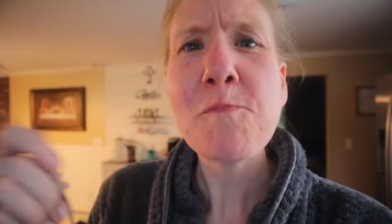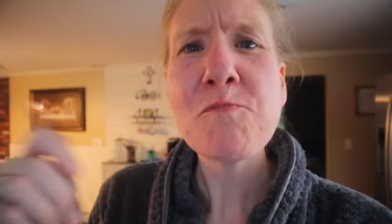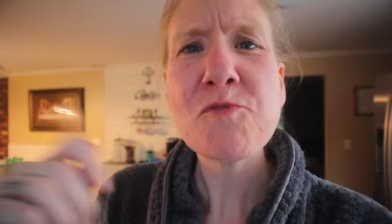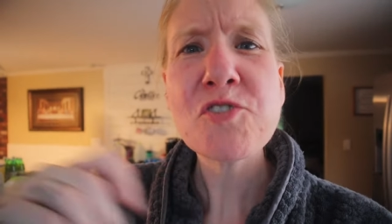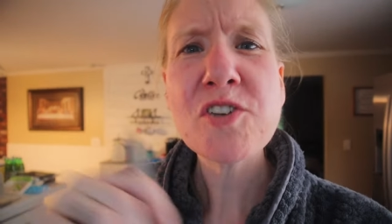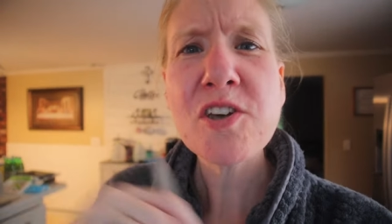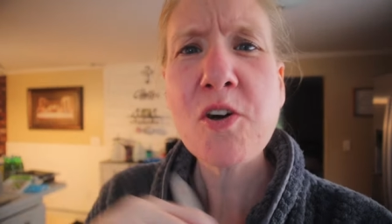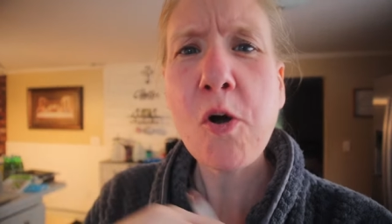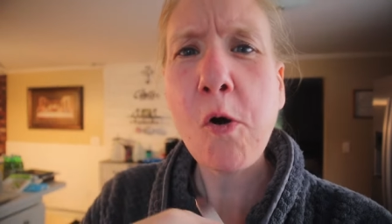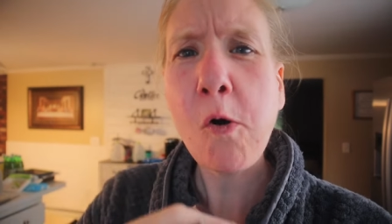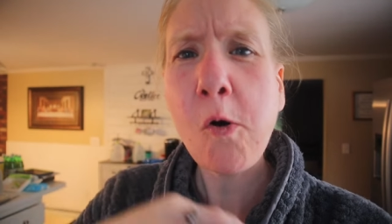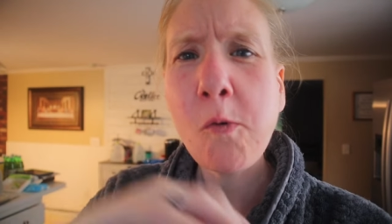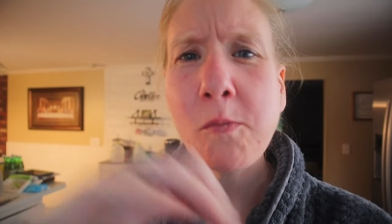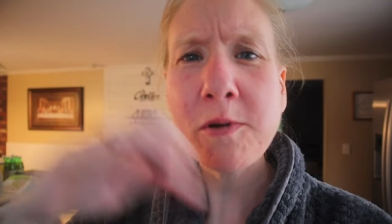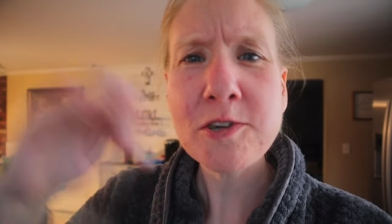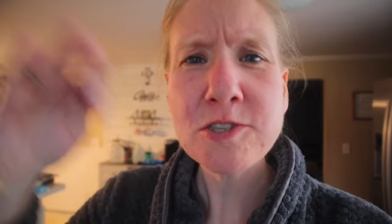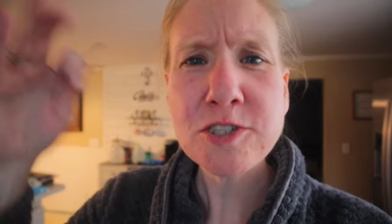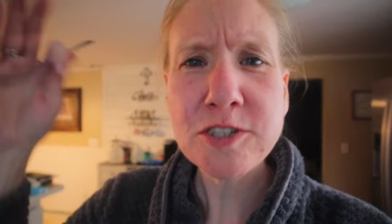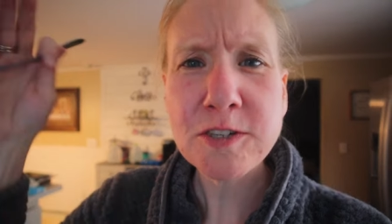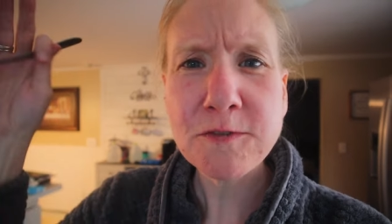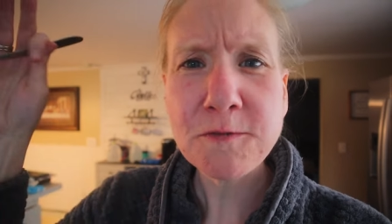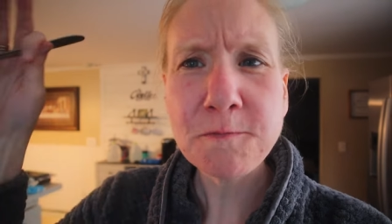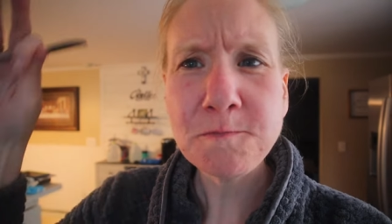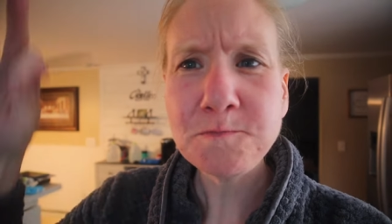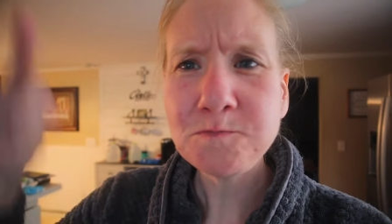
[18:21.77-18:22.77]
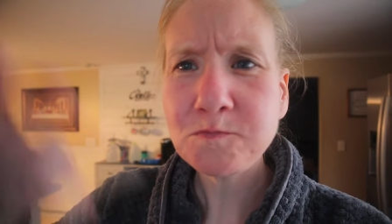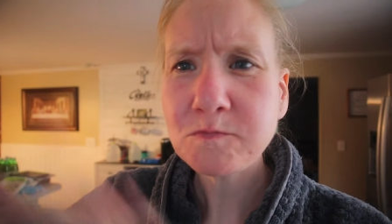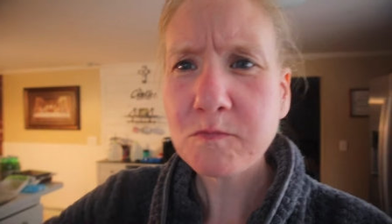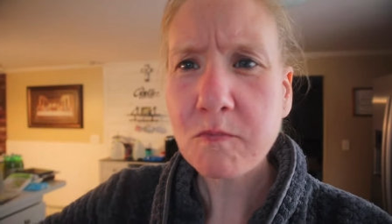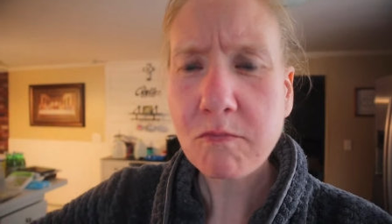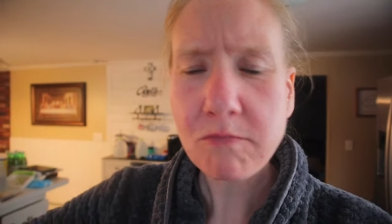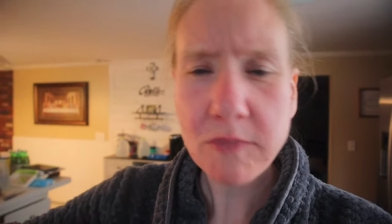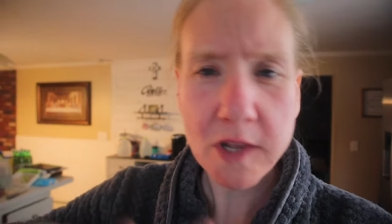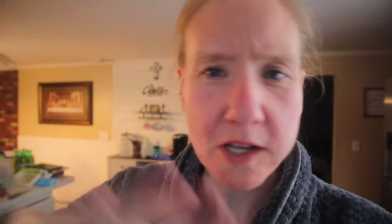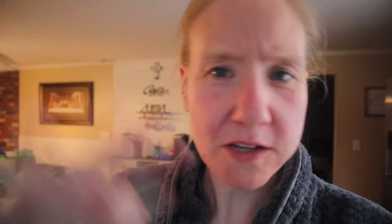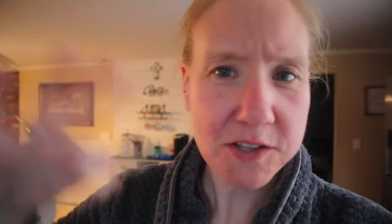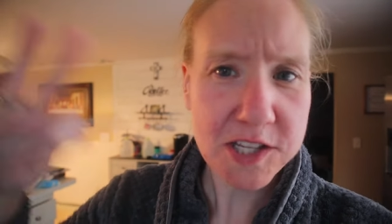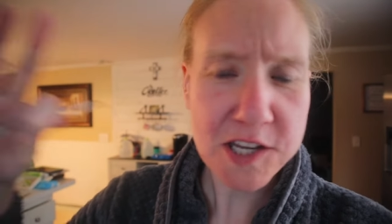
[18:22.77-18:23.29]
It's like a whole bunch of
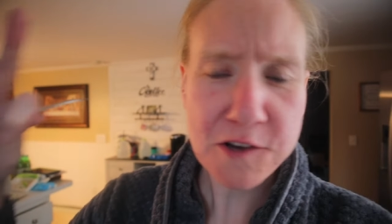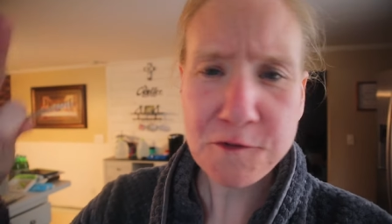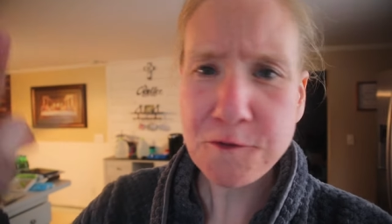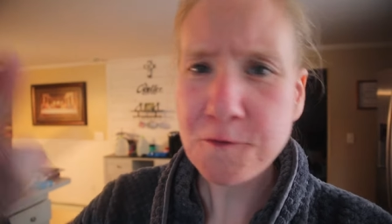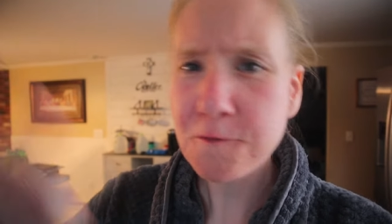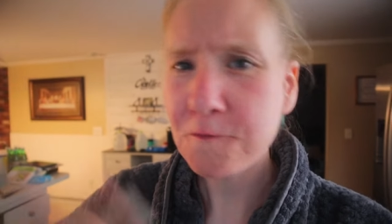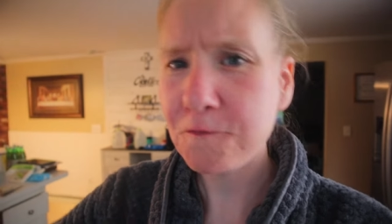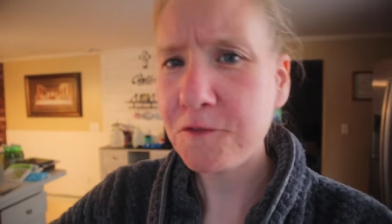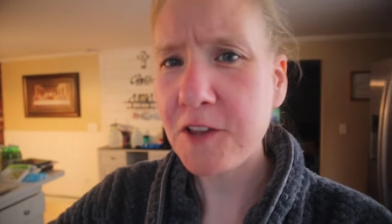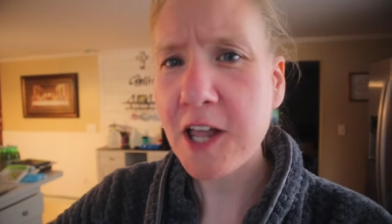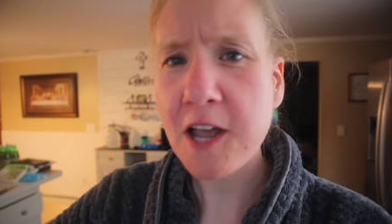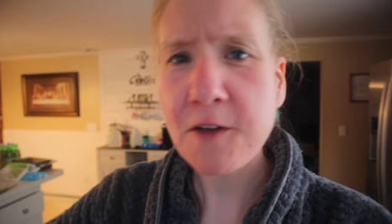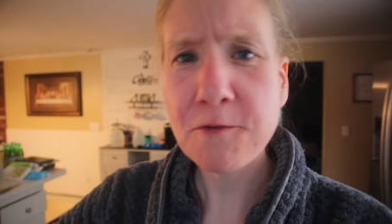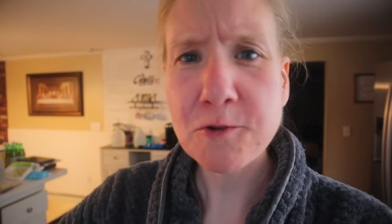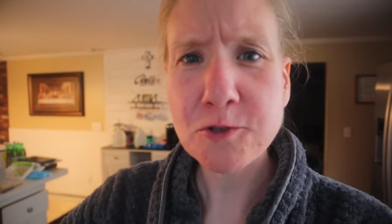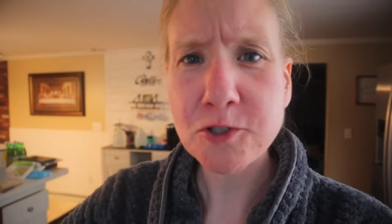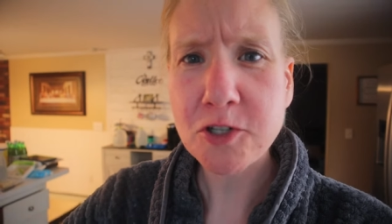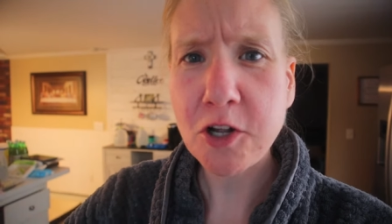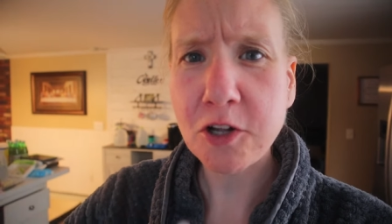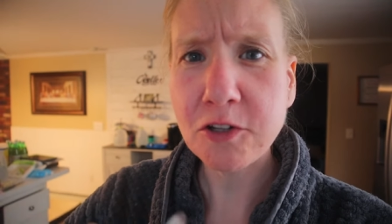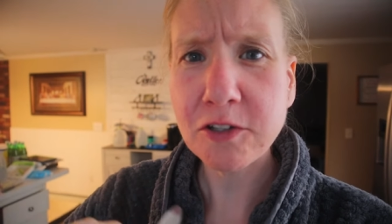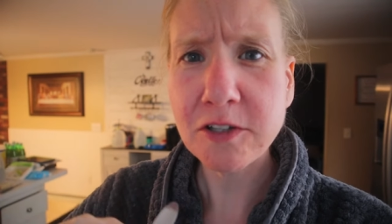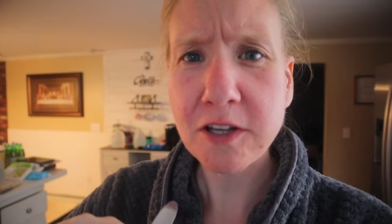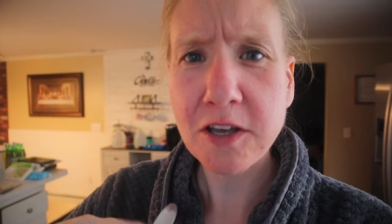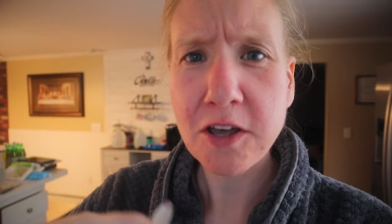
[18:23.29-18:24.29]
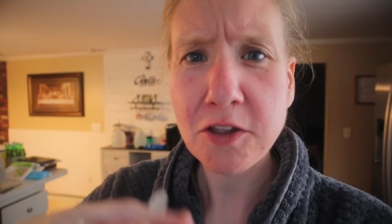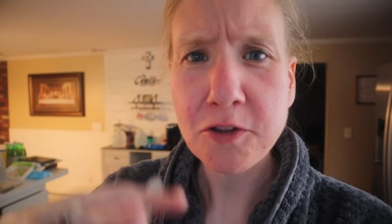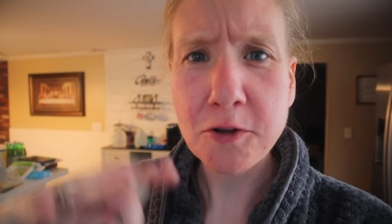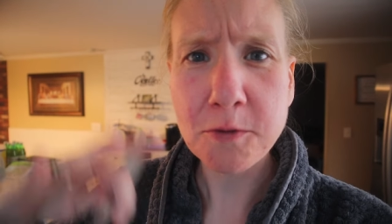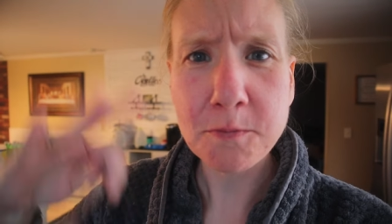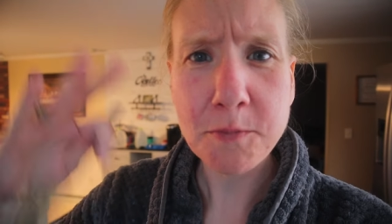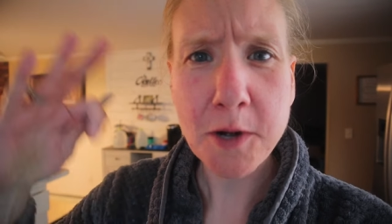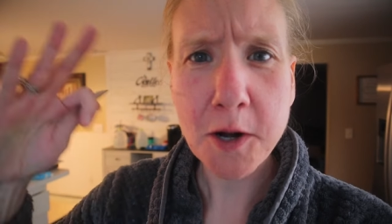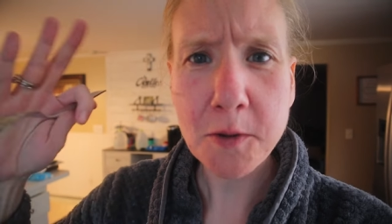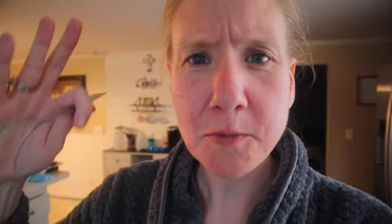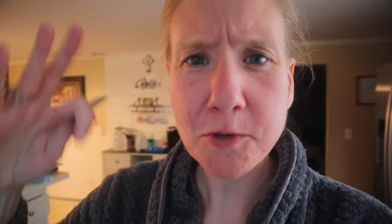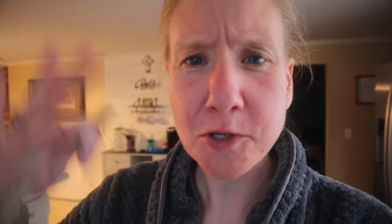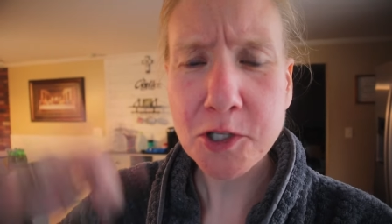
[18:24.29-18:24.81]
different flavors altogether
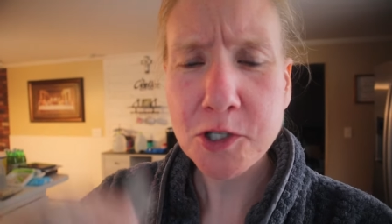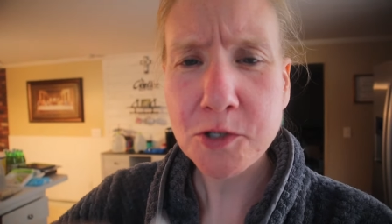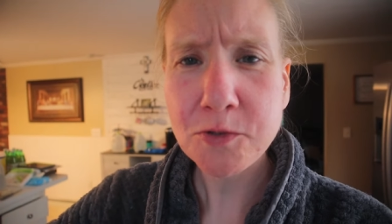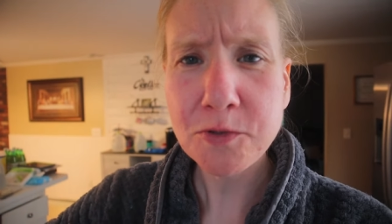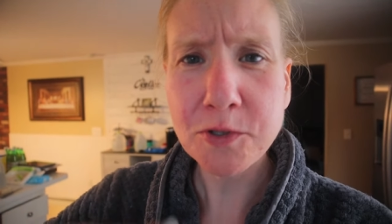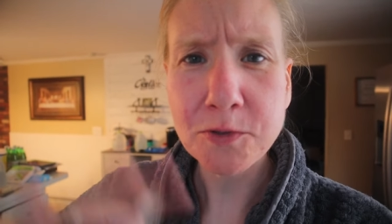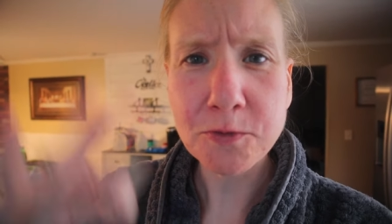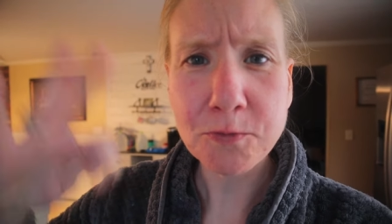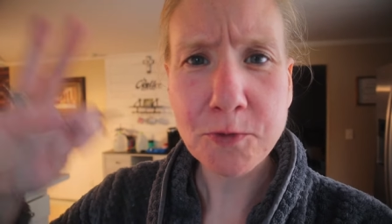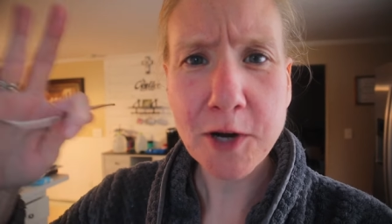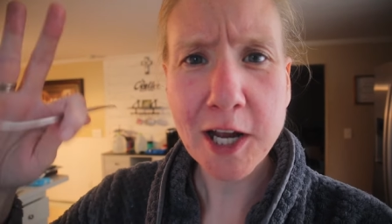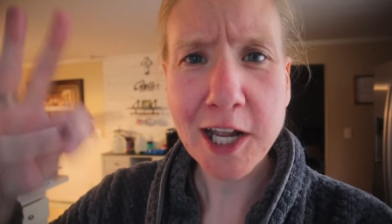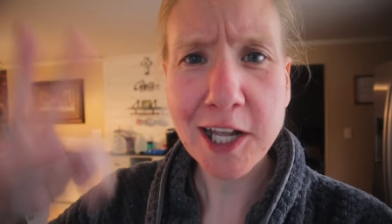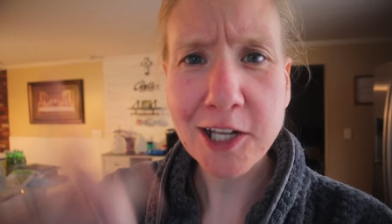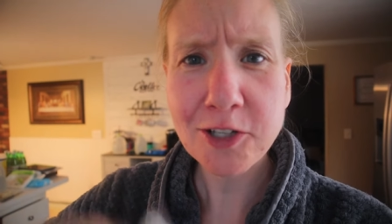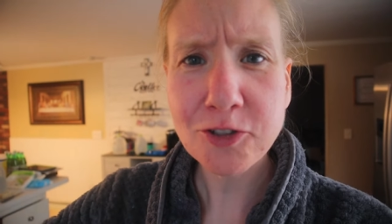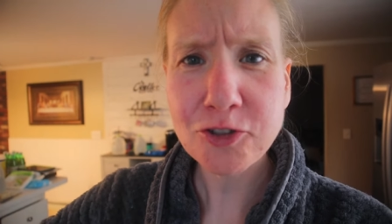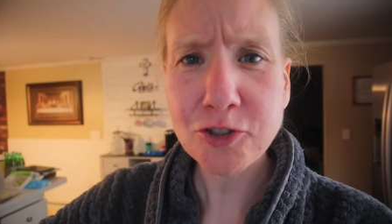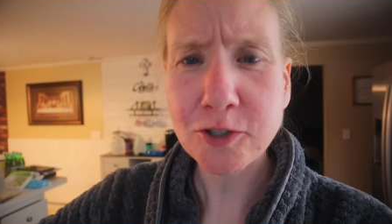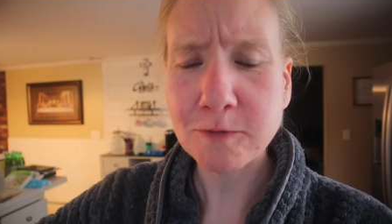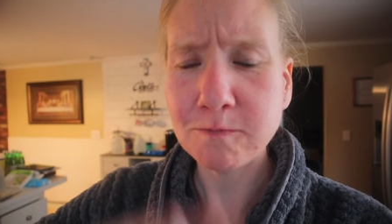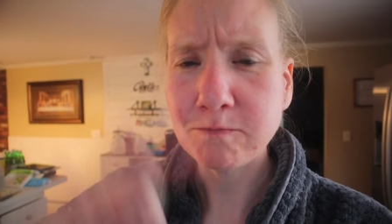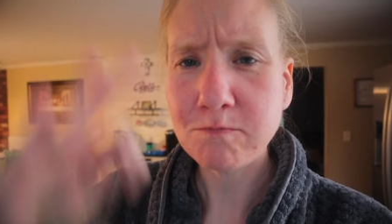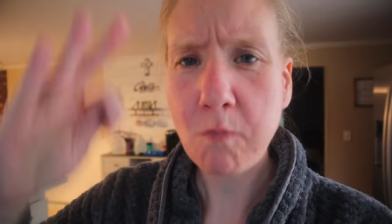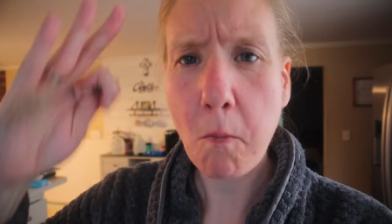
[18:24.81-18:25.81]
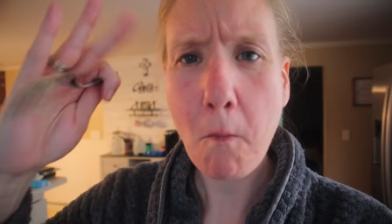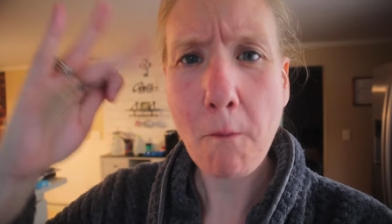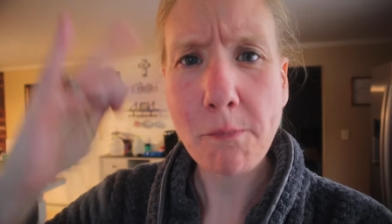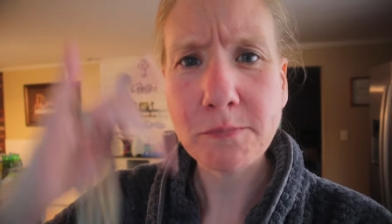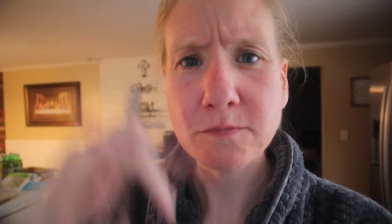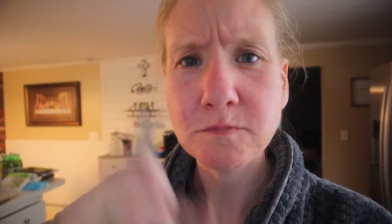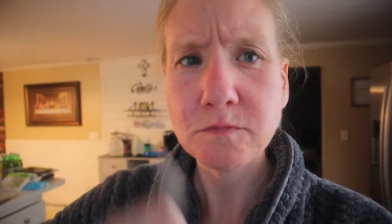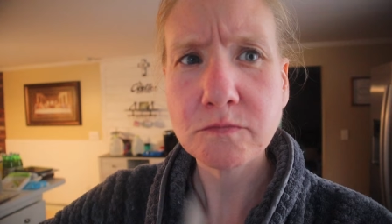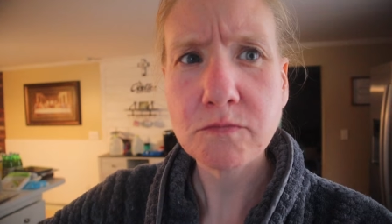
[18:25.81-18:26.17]
barbecue and ranch and mm,